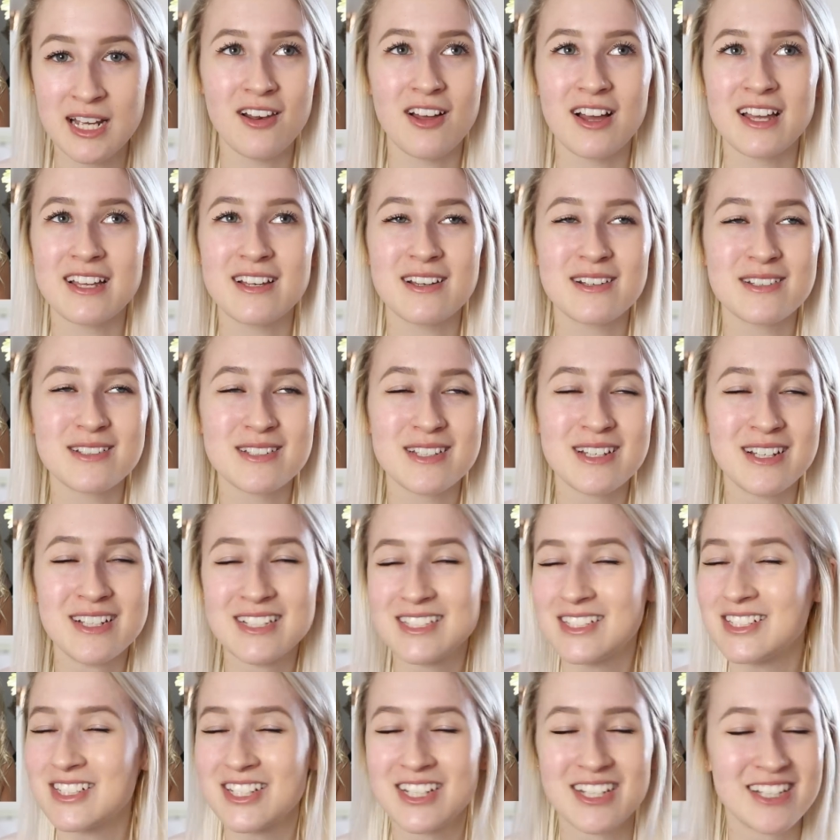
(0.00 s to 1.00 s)
Like,
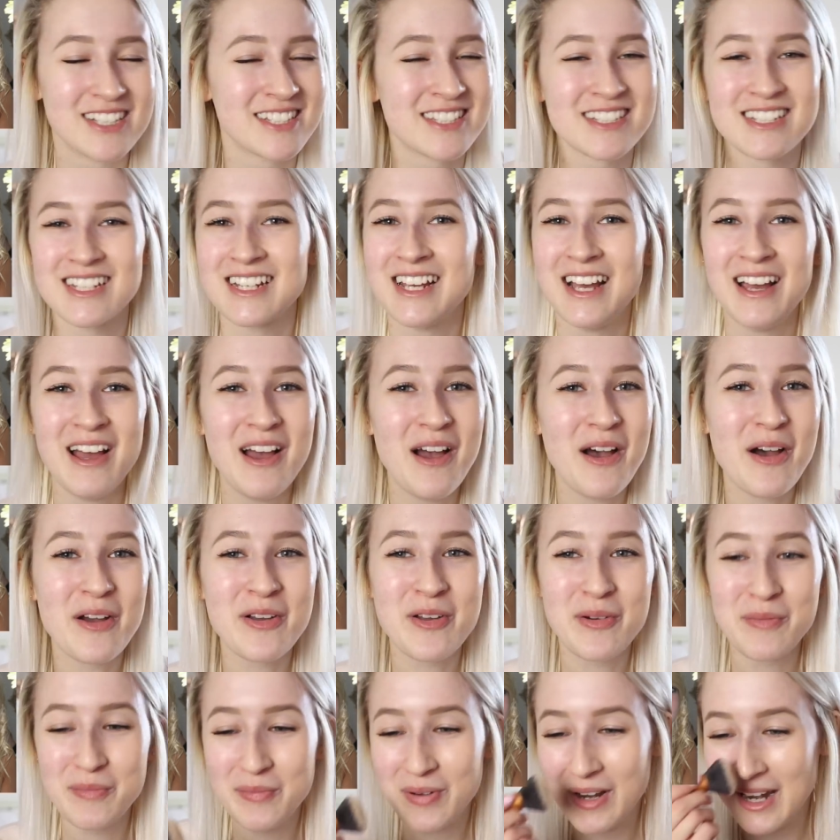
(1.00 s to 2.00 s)
it's just a
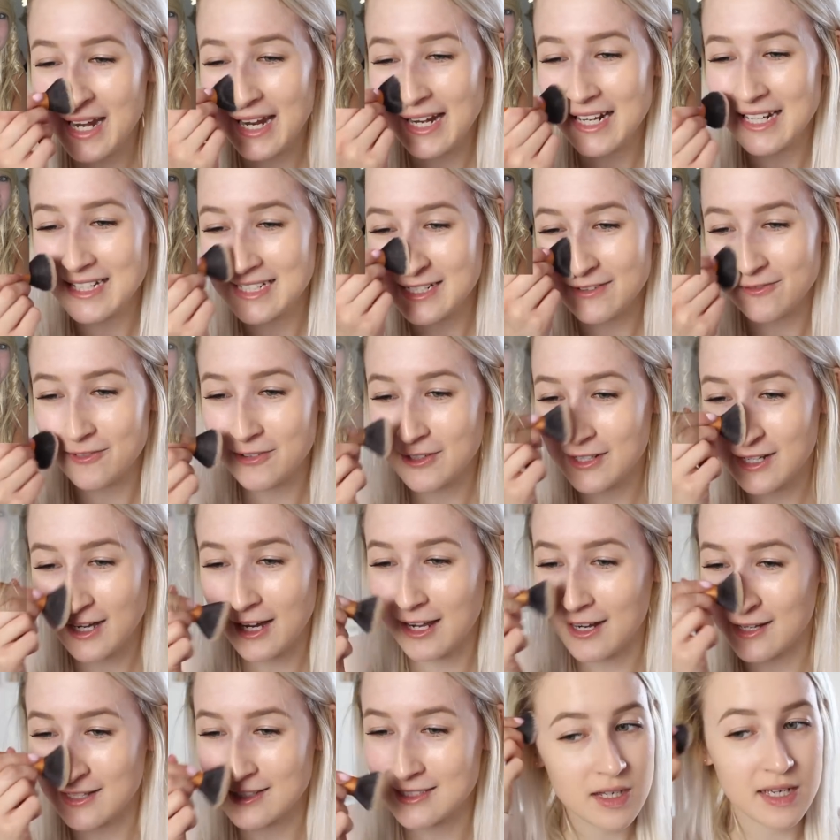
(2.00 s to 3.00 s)
completely different
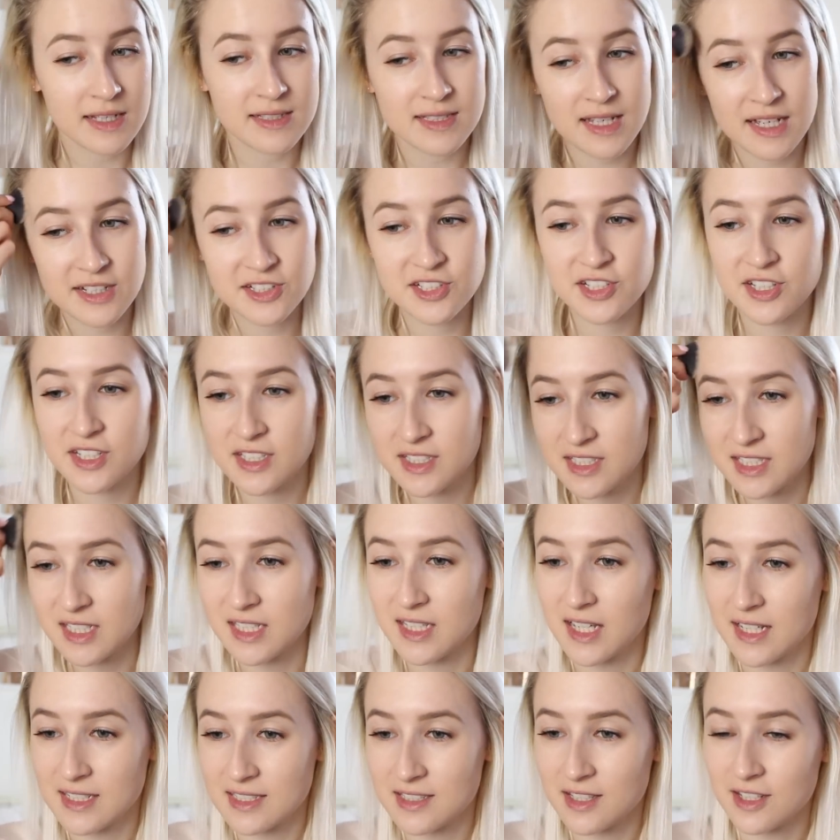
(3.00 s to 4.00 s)
colour. Okay, so as you can see,
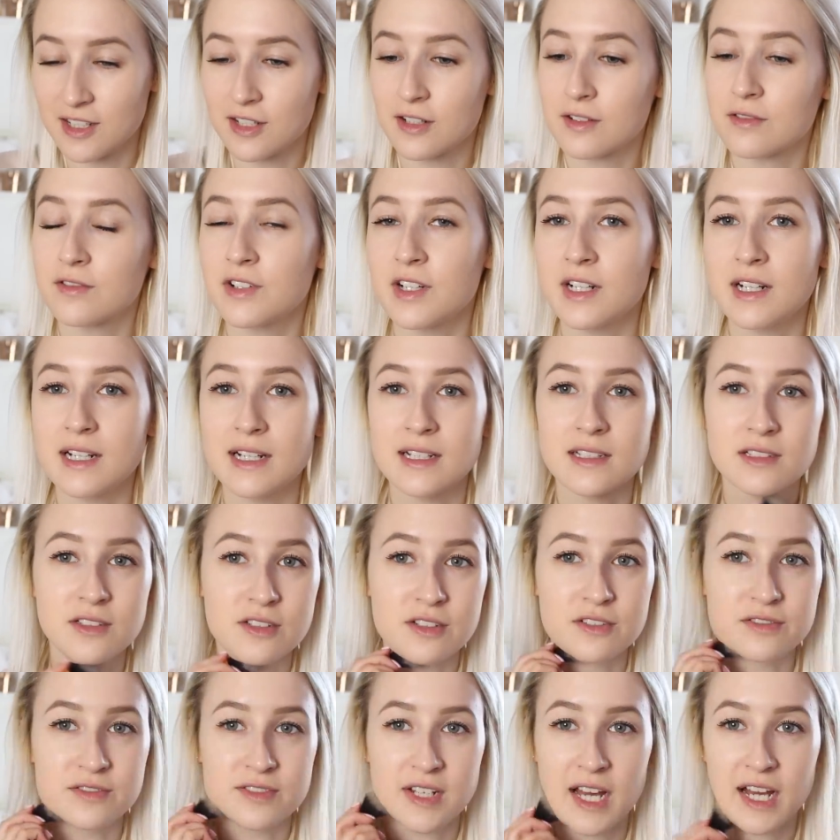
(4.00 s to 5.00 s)
that's like a really
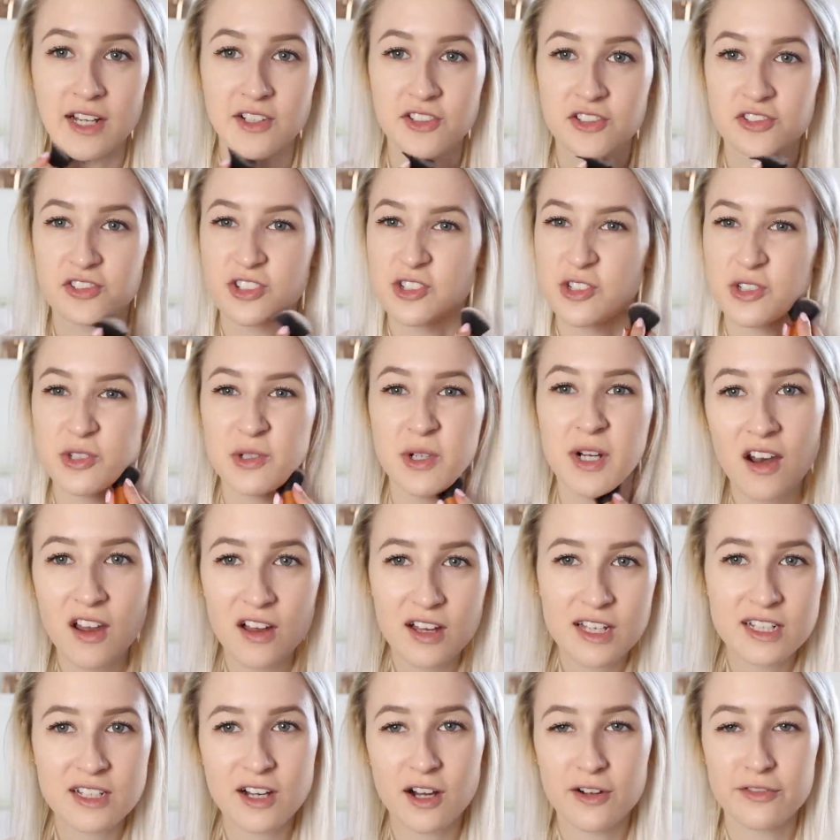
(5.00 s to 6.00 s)
sort of natural
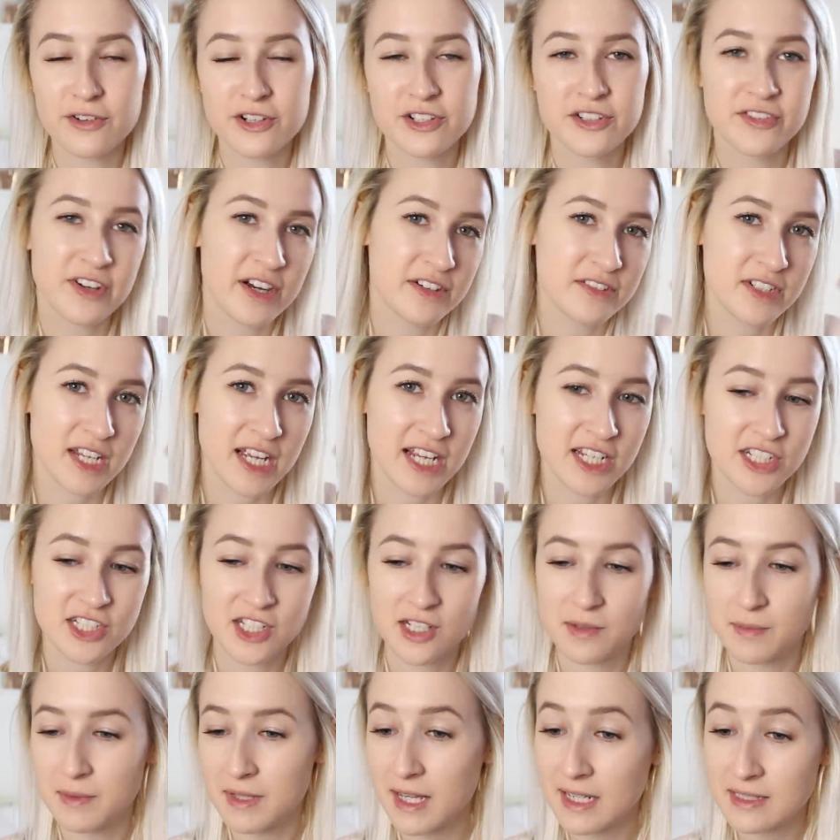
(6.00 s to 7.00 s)
light coverage
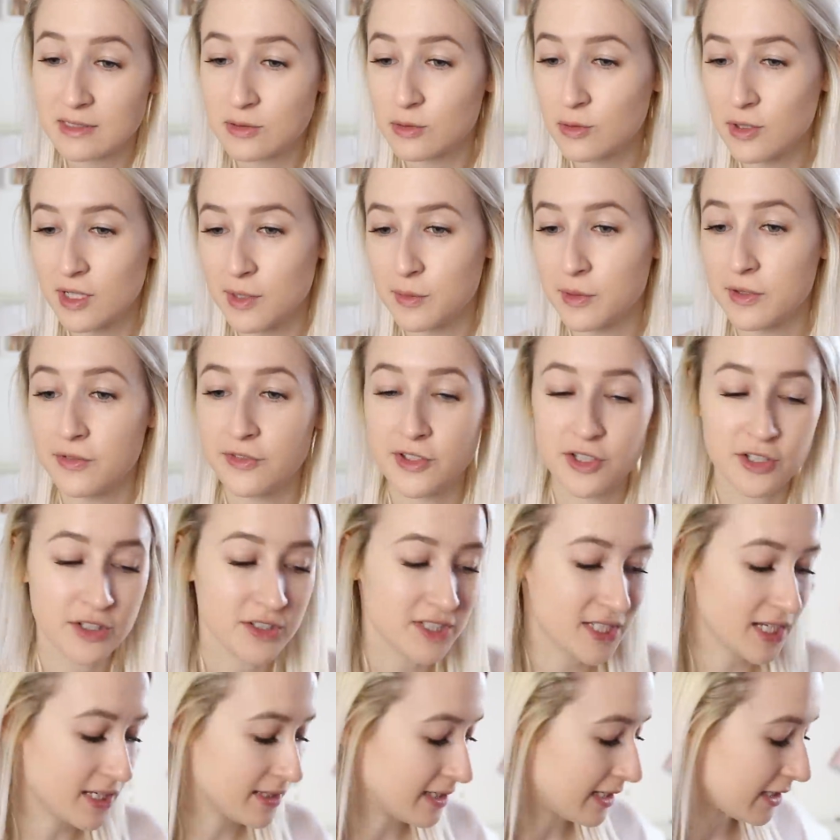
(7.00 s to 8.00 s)
foundation, but that's all I would have
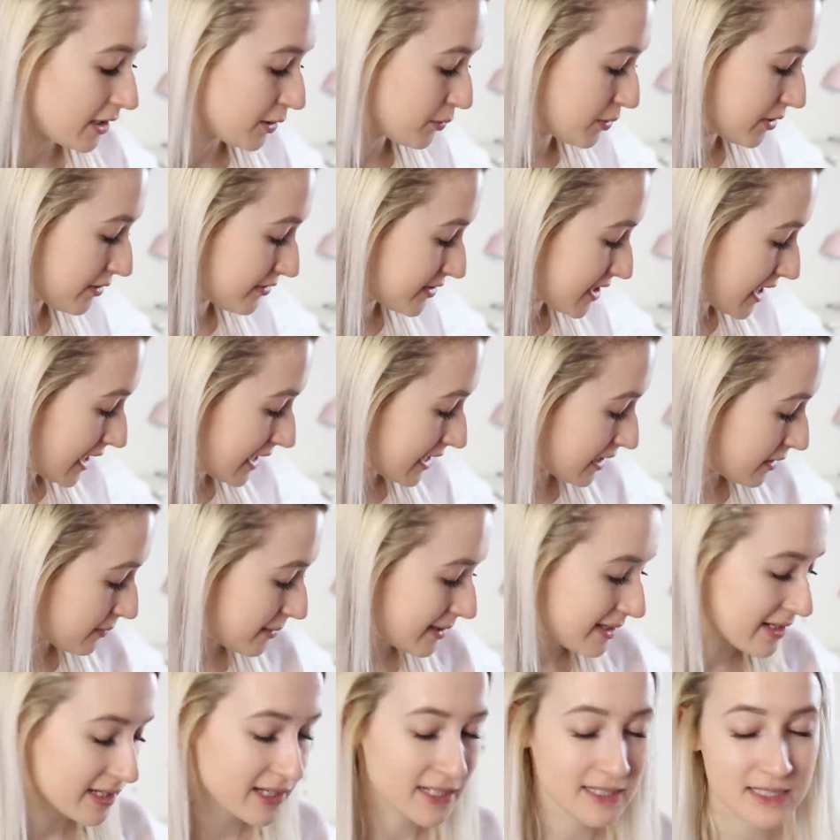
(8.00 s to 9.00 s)
used. And then I would have taken a
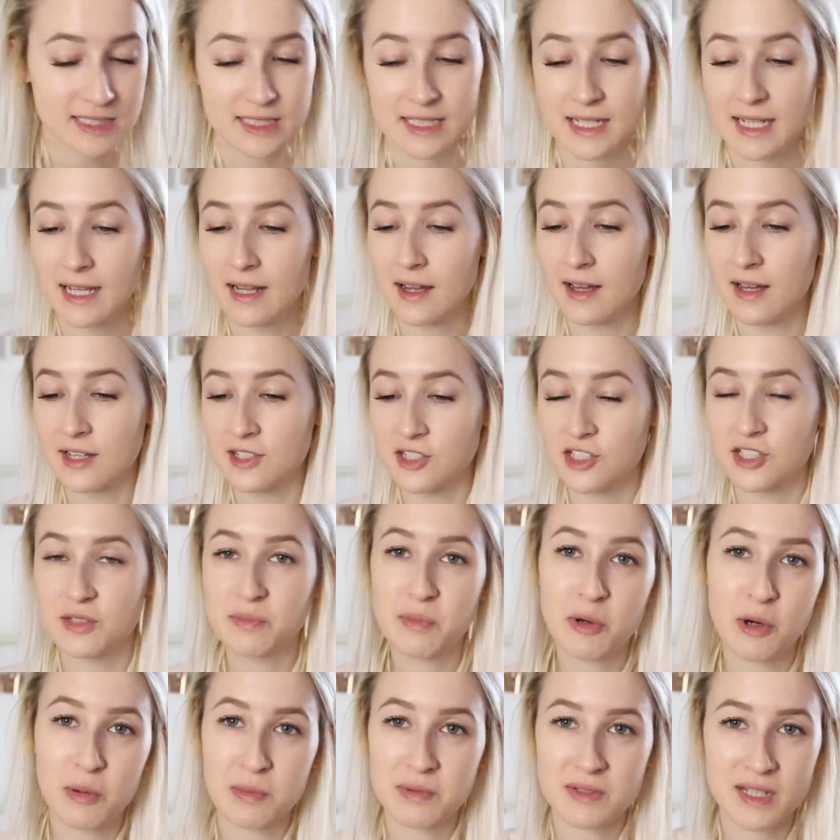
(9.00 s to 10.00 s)
bit of concealer and
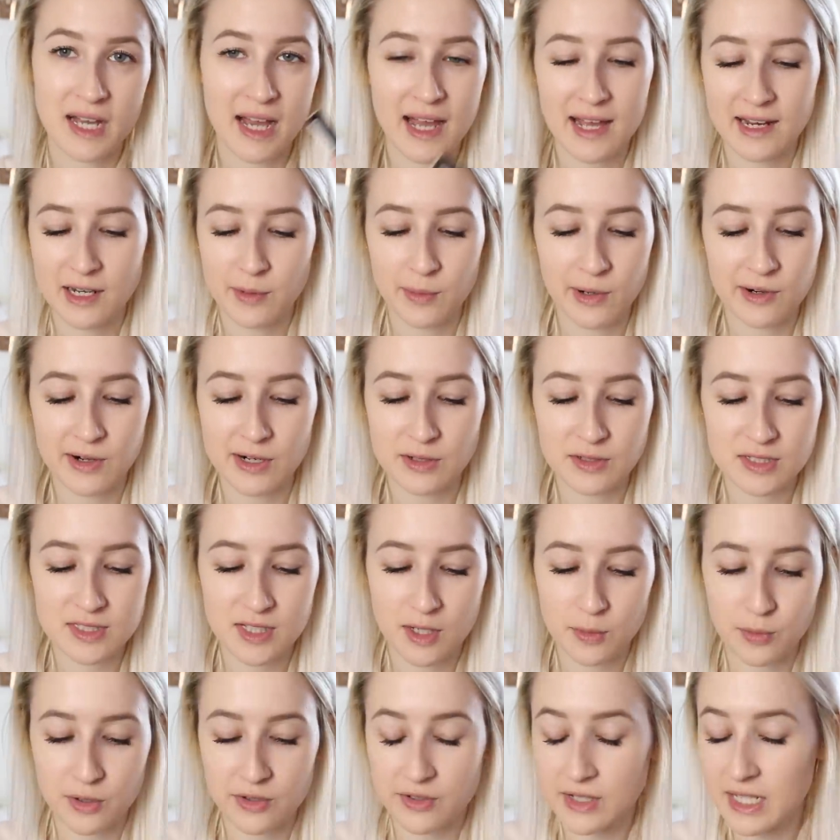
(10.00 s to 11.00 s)
just popped that anywhere else
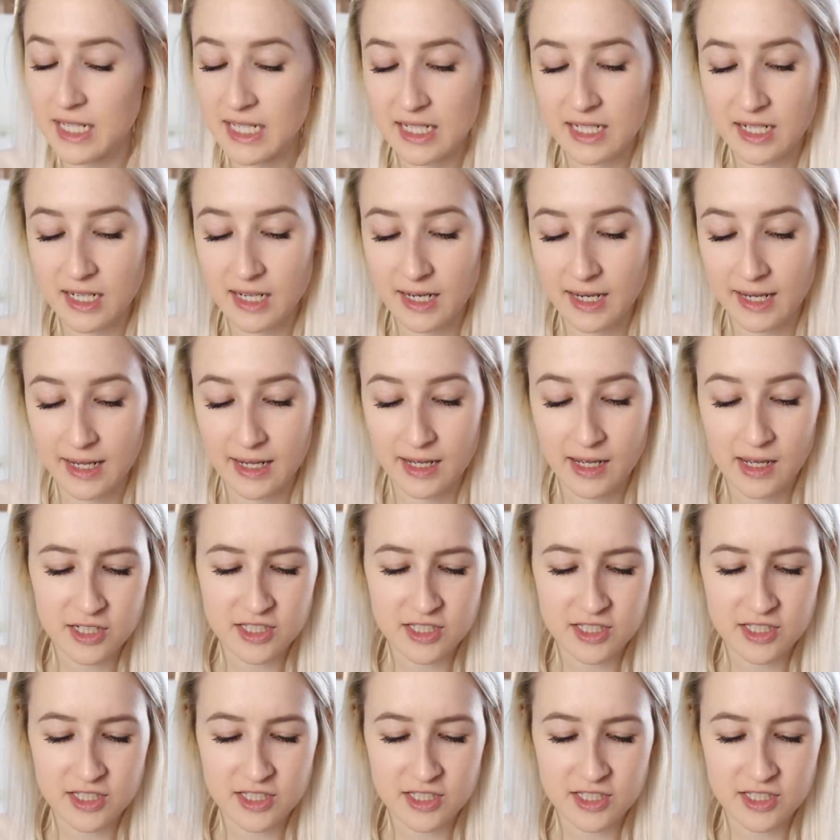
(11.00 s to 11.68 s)
that I would have needed it.